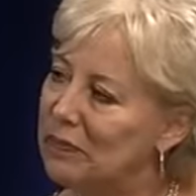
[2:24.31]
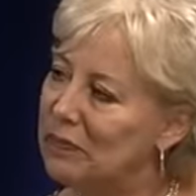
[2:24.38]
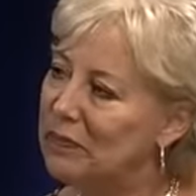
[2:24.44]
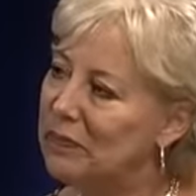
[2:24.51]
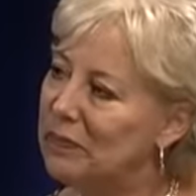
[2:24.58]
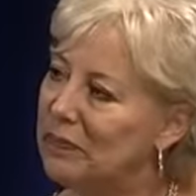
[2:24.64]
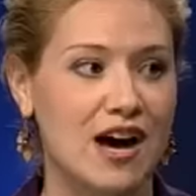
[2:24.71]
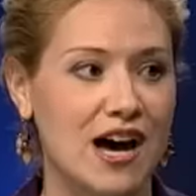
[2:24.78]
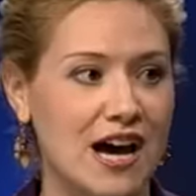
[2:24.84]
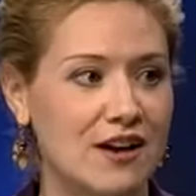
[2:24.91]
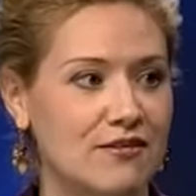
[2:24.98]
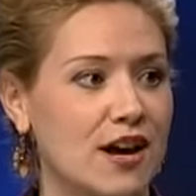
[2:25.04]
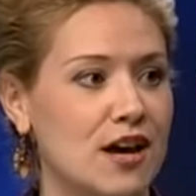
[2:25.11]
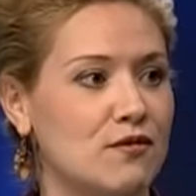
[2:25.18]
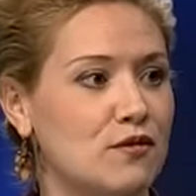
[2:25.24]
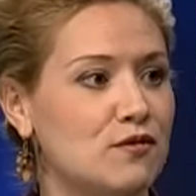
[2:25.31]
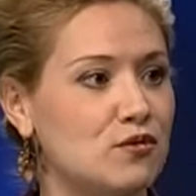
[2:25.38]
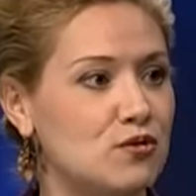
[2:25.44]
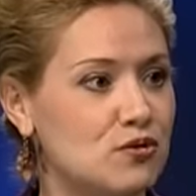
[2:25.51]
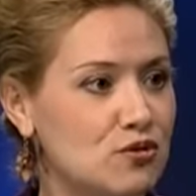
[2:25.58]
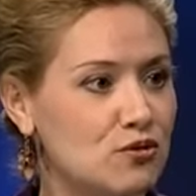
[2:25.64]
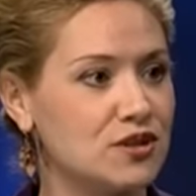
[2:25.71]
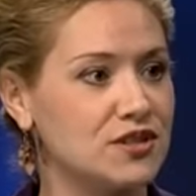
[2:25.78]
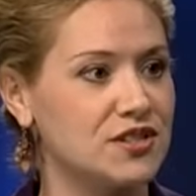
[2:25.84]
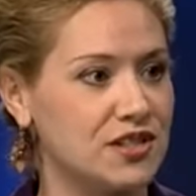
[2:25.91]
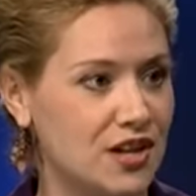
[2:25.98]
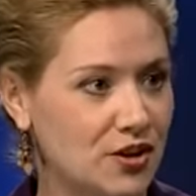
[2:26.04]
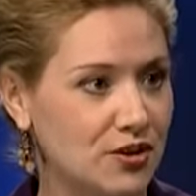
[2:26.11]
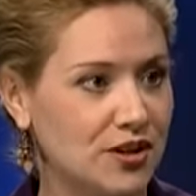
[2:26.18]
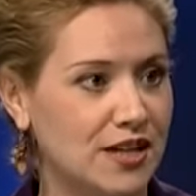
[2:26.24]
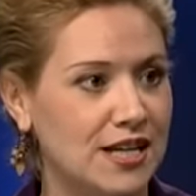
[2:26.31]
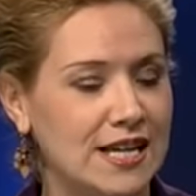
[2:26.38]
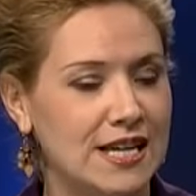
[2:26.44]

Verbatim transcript: I have five. I mm -hmm. have a mm-hmm. full course load,